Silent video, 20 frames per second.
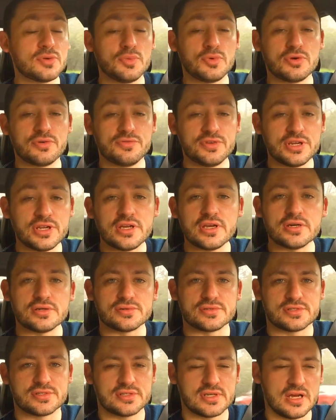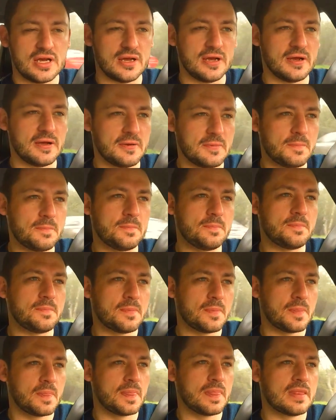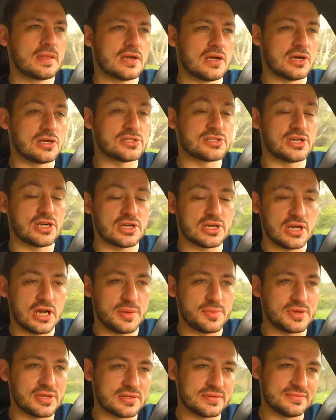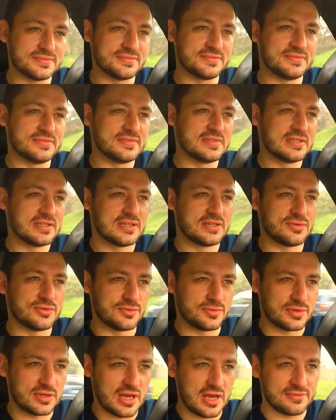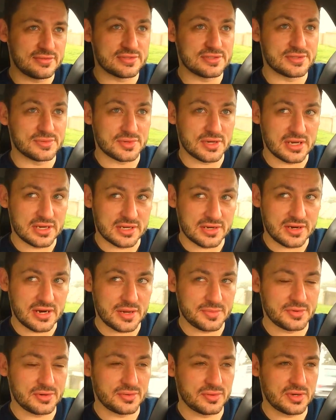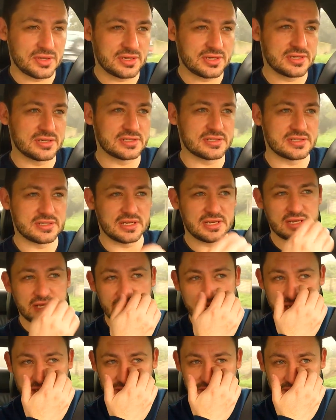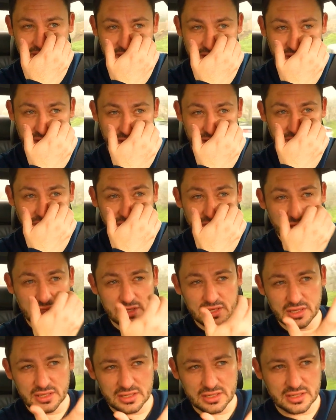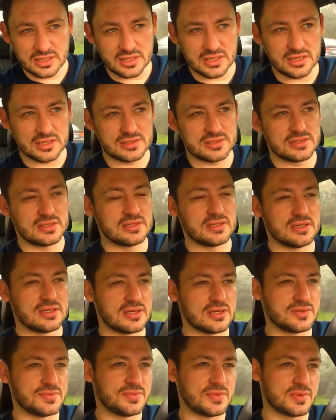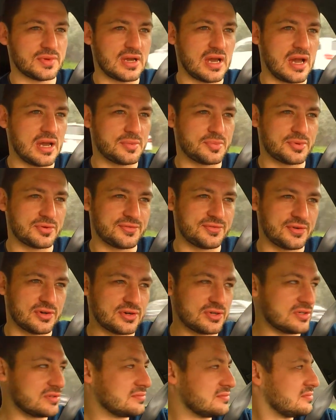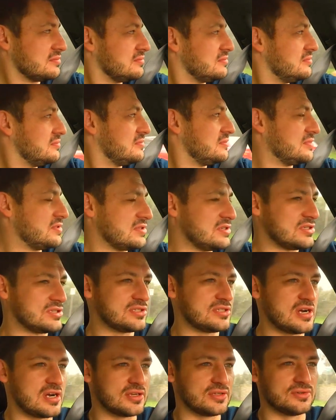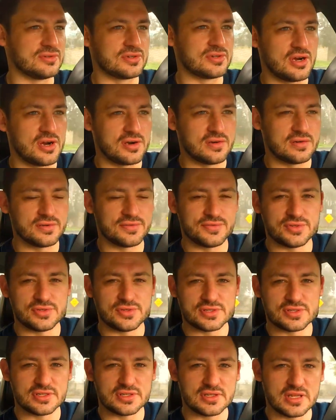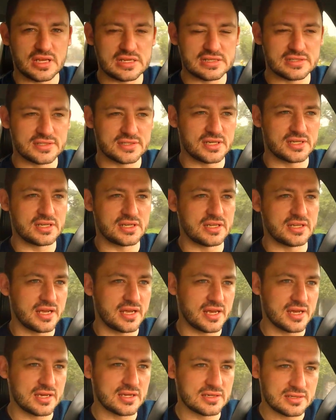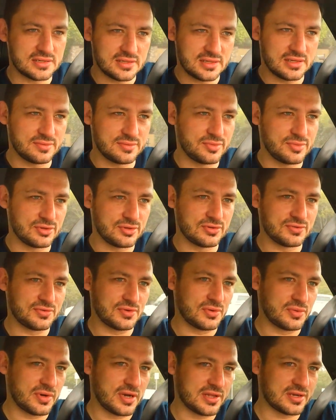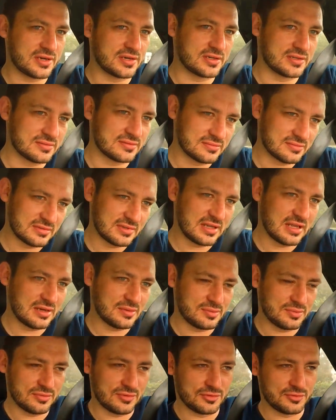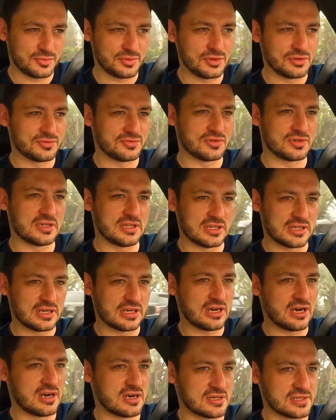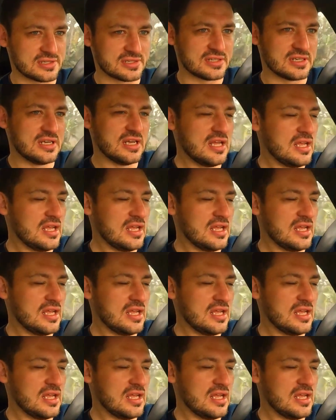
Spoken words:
more videos. Cars are coming. We've been having some kind of crappier weather here in San Diego, so you know, I prefer to start doing car reviews on a nice sunny day in beautiful weather with beautiful clean cars.